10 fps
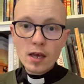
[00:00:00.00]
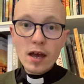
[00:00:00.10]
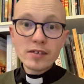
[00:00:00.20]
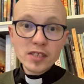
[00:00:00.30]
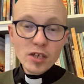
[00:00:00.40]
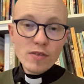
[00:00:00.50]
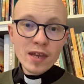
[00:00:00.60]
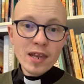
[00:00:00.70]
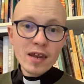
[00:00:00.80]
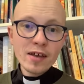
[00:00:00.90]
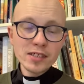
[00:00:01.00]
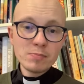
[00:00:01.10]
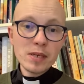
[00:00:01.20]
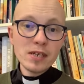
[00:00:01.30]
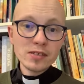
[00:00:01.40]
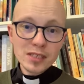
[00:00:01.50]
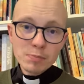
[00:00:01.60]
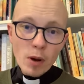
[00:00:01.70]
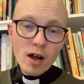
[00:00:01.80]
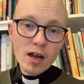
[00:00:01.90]
And so then let us be
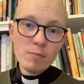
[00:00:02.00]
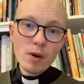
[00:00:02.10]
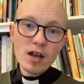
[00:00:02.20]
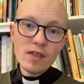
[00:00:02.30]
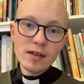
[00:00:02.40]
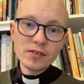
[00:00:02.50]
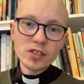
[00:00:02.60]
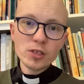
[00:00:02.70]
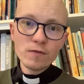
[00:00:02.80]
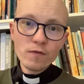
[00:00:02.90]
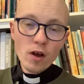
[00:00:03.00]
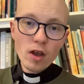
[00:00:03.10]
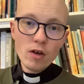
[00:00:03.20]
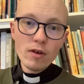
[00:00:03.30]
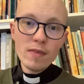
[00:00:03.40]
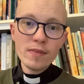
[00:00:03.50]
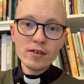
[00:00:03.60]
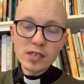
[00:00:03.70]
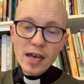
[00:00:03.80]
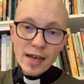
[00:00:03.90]
inspired by that to follow in
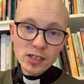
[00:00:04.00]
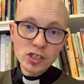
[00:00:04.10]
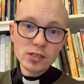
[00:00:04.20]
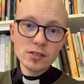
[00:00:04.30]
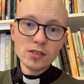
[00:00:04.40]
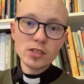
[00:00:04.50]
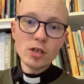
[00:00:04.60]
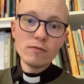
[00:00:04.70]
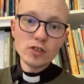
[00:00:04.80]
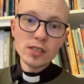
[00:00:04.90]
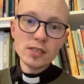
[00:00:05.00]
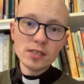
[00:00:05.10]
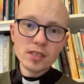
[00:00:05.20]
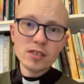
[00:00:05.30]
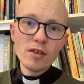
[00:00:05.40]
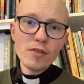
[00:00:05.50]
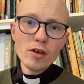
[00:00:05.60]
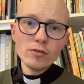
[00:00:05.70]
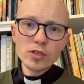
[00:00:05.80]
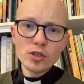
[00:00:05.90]
those actions of Jesus, so that
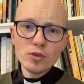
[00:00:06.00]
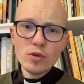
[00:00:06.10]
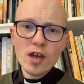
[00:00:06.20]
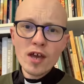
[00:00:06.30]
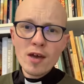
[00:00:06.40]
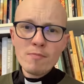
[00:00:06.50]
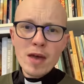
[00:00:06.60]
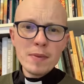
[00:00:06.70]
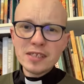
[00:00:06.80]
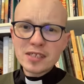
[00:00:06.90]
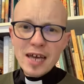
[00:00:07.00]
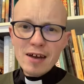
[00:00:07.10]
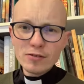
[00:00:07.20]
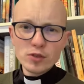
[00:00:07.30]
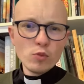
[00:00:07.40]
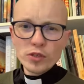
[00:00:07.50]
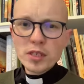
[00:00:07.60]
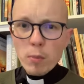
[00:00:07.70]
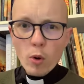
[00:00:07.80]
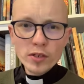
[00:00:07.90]
those who maybe doubt, what's
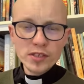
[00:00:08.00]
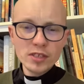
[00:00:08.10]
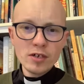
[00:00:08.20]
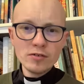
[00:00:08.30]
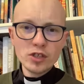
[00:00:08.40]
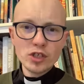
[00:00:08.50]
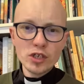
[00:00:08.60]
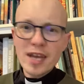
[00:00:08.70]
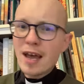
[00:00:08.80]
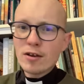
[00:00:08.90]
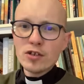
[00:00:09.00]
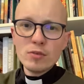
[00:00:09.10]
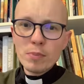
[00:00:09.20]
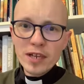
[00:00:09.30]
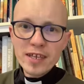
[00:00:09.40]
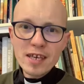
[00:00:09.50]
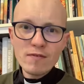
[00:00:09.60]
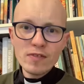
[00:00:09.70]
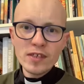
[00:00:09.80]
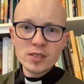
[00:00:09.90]
the point in going to church? How can you believe
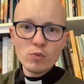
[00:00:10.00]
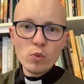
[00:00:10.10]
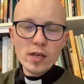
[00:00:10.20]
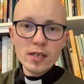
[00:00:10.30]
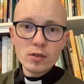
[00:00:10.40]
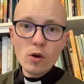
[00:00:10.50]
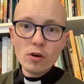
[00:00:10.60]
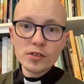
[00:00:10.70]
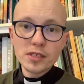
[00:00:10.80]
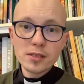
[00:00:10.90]
in this weird God?